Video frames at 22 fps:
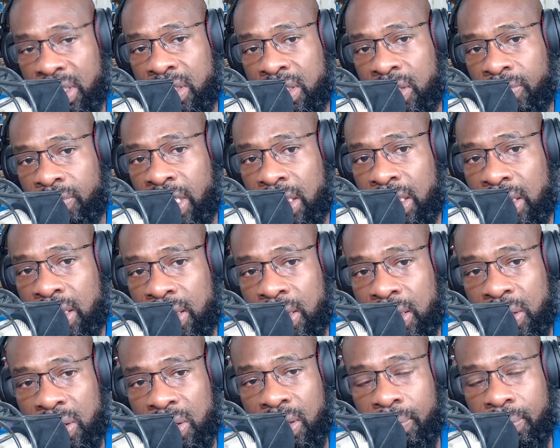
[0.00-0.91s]
It's the right yeah,
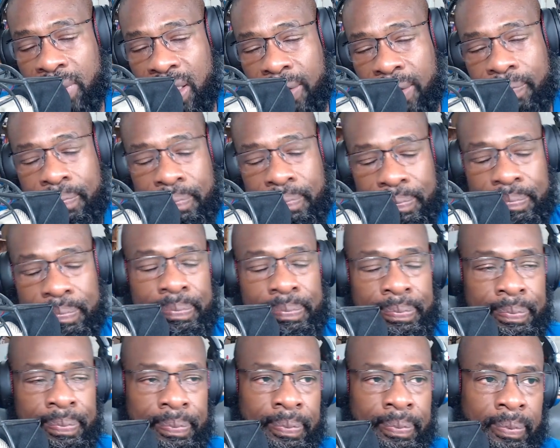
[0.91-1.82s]
decision I'm, to make.
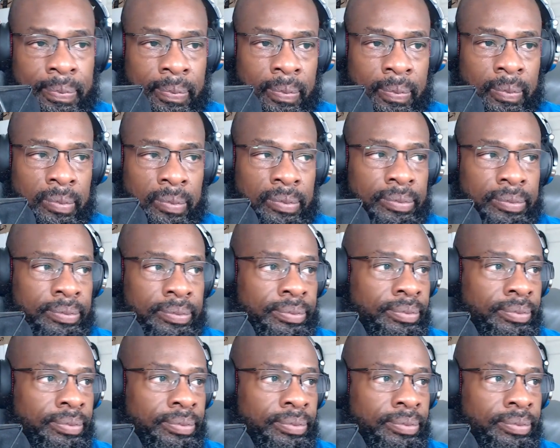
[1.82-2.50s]
I, hmm,